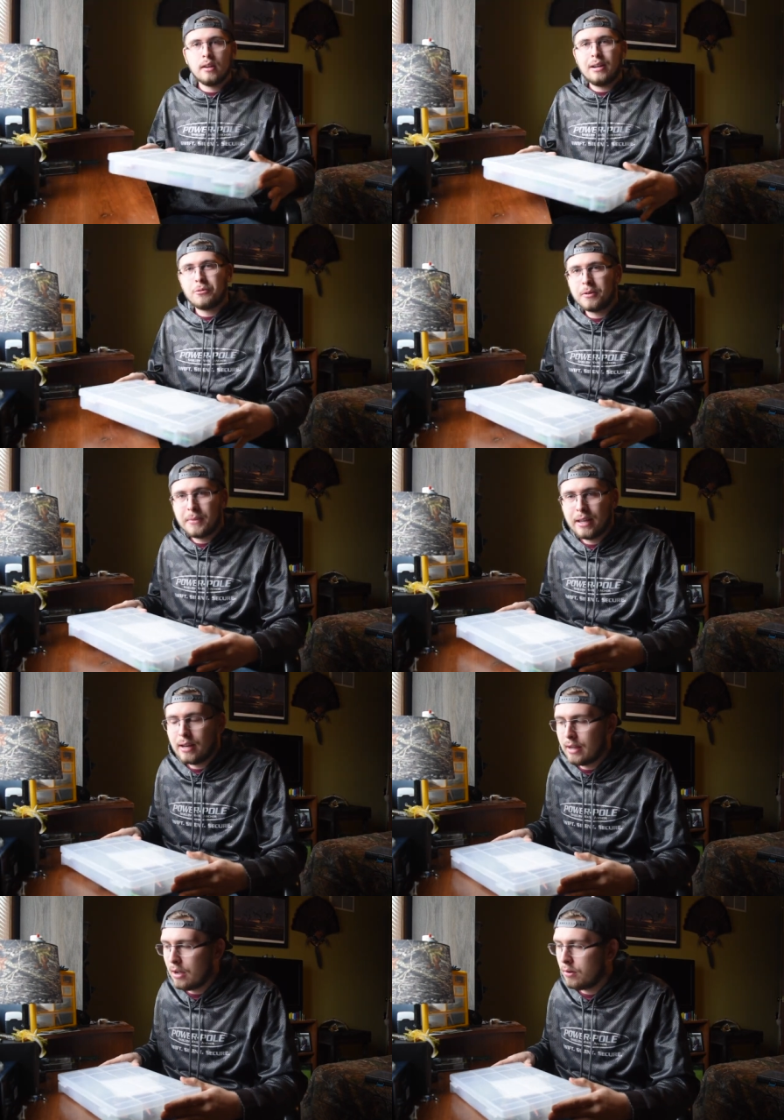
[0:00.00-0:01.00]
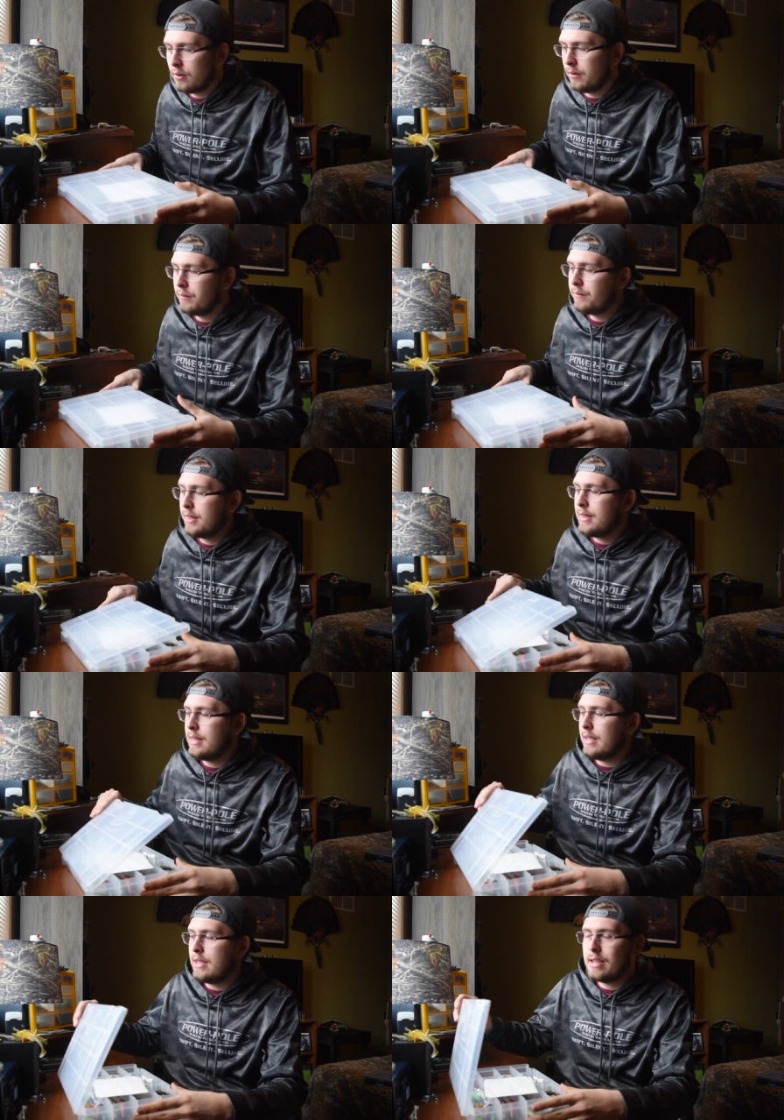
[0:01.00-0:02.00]
Now we're going to be getting out of
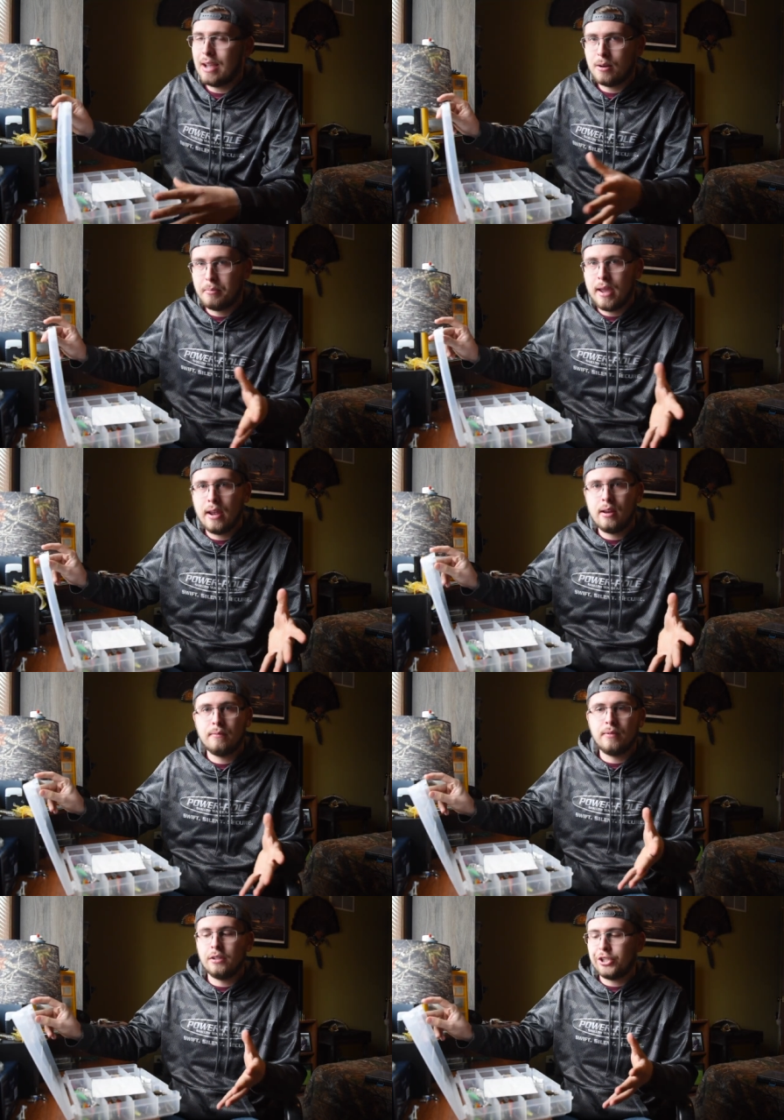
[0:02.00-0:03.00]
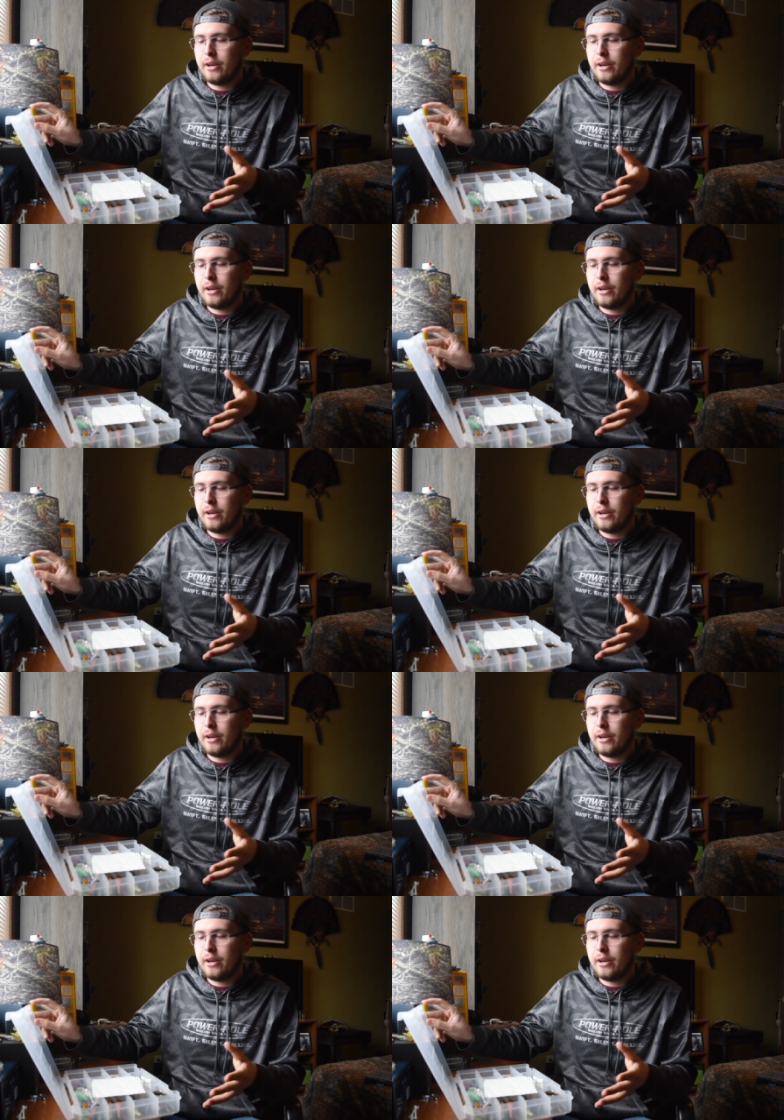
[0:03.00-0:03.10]
the kind of panfish